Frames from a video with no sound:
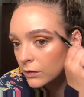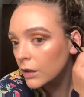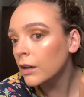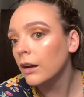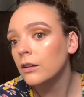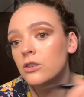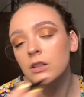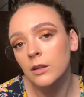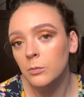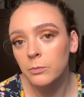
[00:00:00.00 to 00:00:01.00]
and kind of just
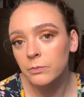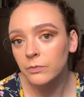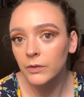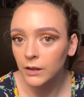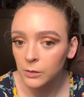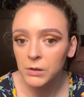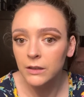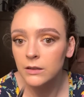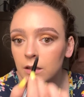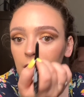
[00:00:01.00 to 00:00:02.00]
set them into
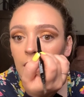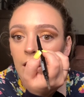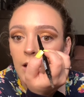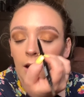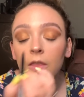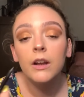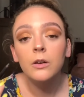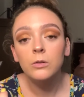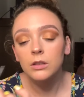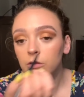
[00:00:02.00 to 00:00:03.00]
place. And then I
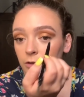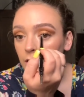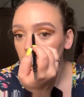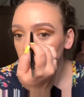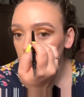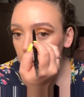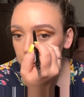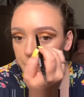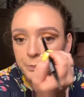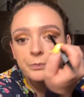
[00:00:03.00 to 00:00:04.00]
go to the front of the
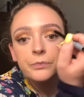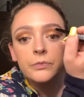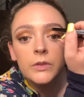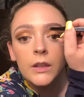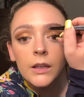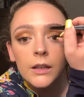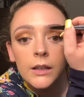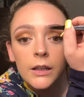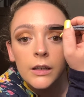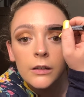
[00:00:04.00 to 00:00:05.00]
brow.
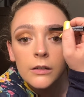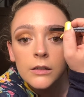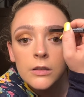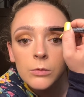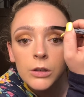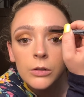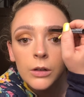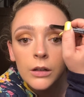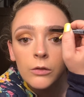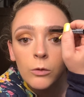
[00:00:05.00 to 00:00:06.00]
And here is where you
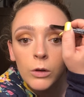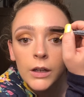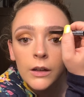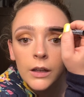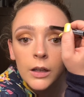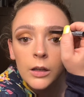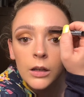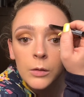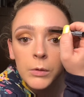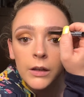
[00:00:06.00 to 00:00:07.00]
gotta really
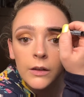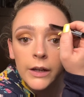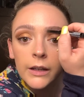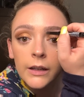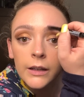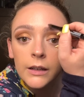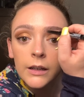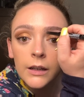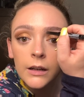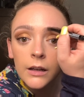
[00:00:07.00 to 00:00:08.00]
be
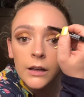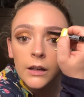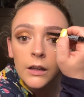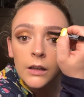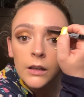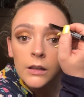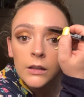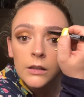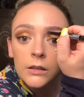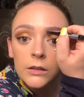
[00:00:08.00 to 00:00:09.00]
light-handed,
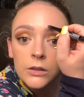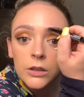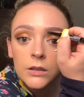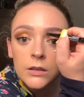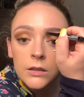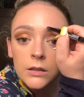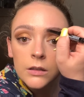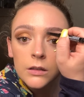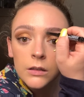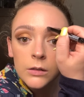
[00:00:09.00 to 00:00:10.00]
just
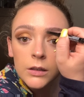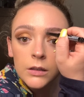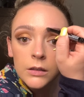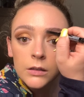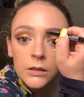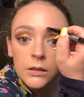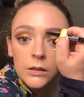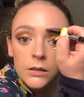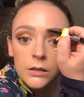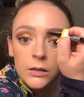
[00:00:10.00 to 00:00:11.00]
quick
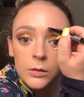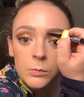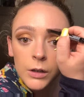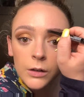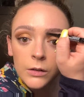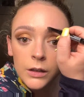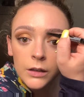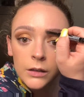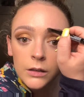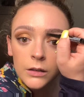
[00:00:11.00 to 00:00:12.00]
little brow
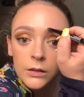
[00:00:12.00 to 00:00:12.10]
like